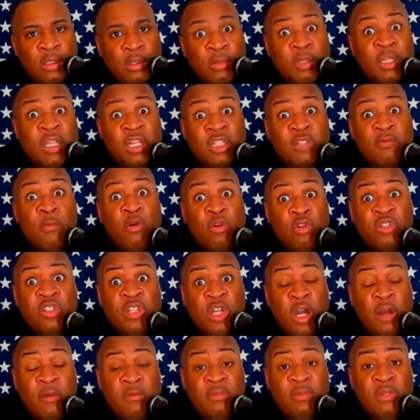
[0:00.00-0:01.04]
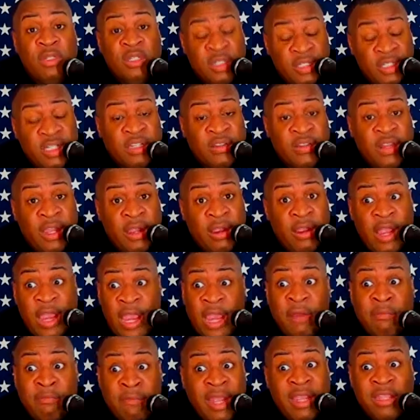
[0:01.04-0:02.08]
Because most of them sit there
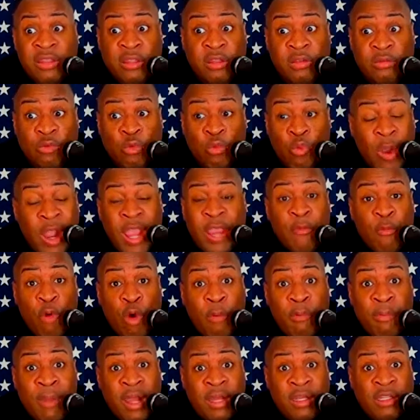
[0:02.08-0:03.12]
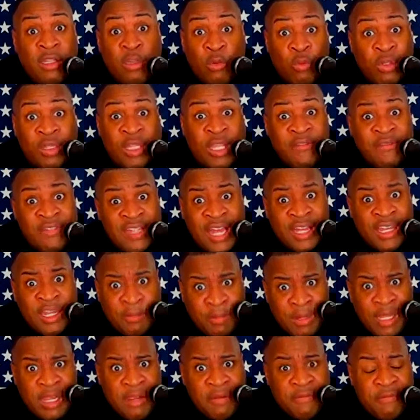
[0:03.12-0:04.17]
and make way more money than what they've signed their
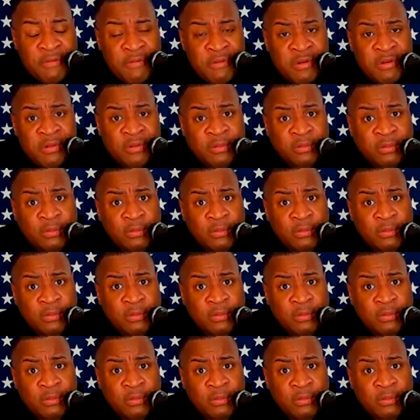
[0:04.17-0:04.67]
player for.